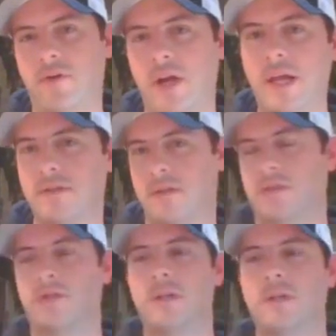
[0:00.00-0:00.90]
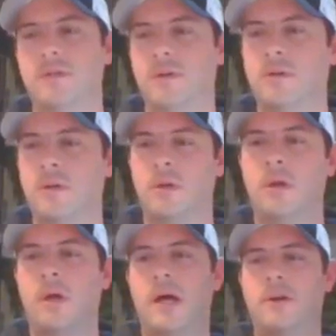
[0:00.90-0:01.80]
hands on the screen. So
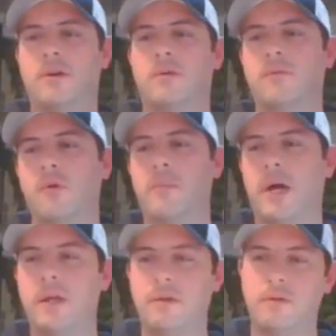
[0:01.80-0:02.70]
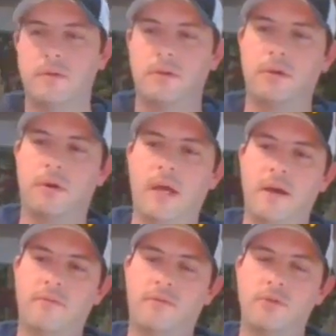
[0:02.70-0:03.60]
I don't know. We might,
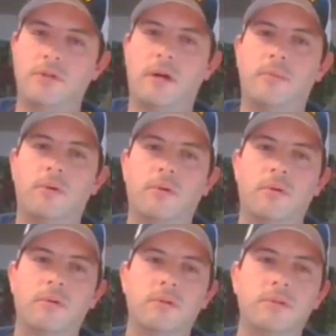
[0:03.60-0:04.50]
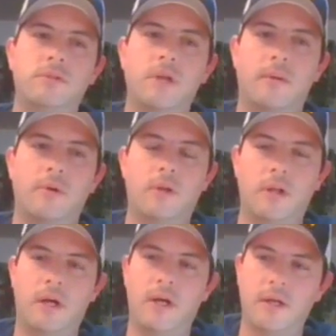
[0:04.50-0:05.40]
have double
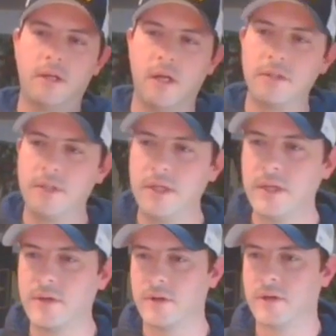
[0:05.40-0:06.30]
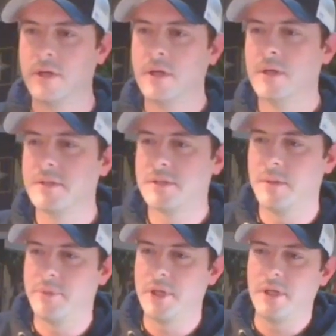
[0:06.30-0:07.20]
hunting or
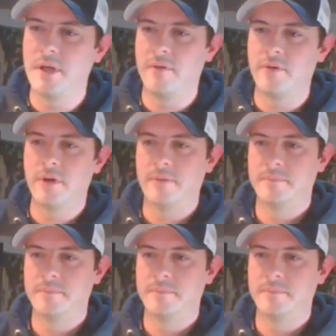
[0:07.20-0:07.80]
something. You never know.